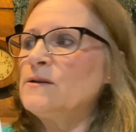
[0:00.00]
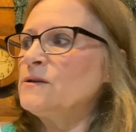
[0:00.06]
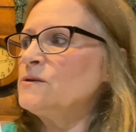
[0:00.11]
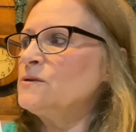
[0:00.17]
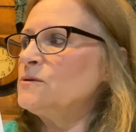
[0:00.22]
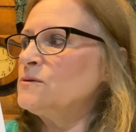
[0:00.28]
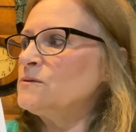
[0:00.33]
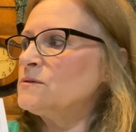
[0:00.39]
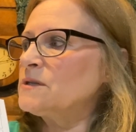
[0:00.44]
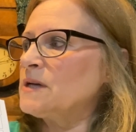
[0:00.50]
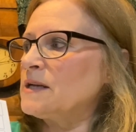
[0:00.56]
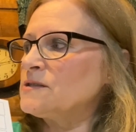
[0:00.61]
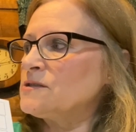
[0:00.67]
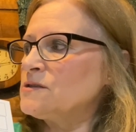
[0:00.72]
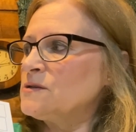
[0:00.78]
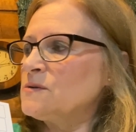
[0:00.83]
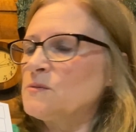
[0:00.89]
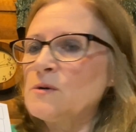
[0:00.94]
you
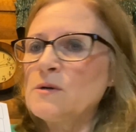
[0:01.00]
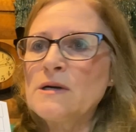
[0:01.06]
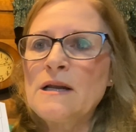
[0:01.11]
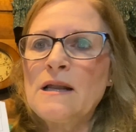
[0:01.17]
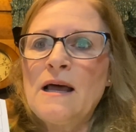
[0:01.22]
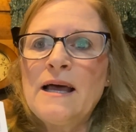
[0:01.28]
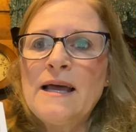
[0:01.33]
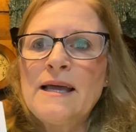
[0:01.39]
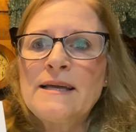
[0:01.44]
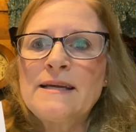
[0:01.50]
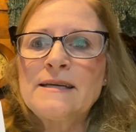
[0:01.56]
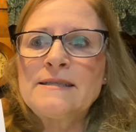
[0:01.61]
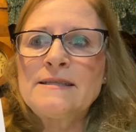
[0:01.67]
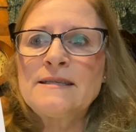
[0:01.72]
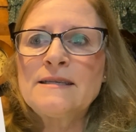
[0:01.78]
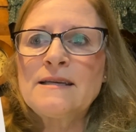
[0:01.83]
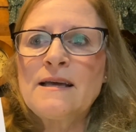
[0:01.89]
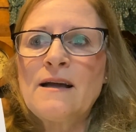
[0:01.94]
touch the word like
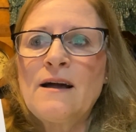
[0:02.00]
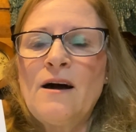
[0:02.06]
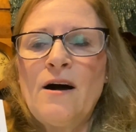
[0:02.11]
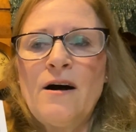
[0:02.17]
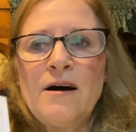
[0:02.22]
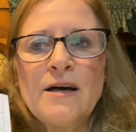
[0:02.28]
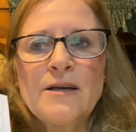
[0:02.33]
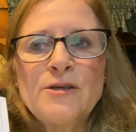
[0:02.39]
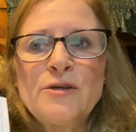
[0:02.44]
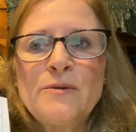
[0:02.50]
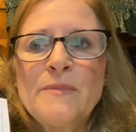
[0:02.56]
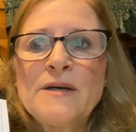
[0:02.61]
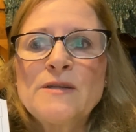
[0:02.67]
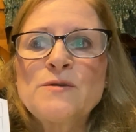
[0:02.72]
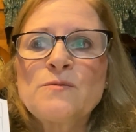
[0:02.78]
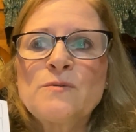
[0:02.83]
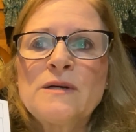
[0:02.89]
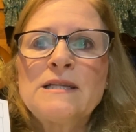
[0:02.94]
and say, oh, you
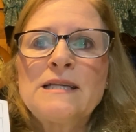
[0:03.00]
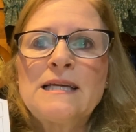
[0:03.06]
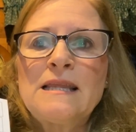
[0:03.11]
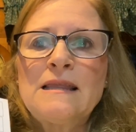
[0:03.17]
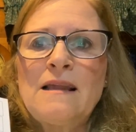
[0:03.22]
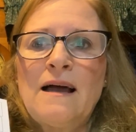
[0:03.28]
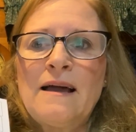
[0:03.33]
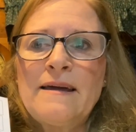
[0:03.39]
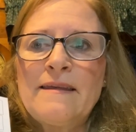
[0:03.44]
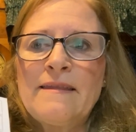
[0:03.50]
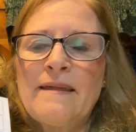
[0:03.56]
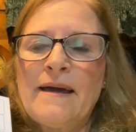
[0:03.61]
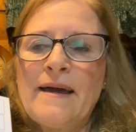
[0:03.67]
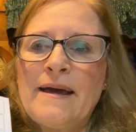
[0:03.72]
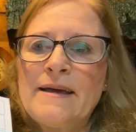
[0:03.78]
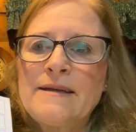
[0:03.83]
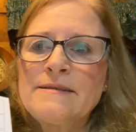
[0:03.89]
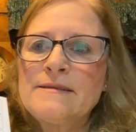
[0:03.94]
must really like
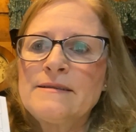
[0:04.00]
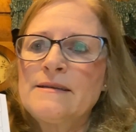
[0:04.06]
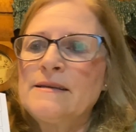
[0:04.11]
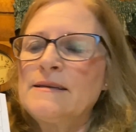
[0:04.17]
that.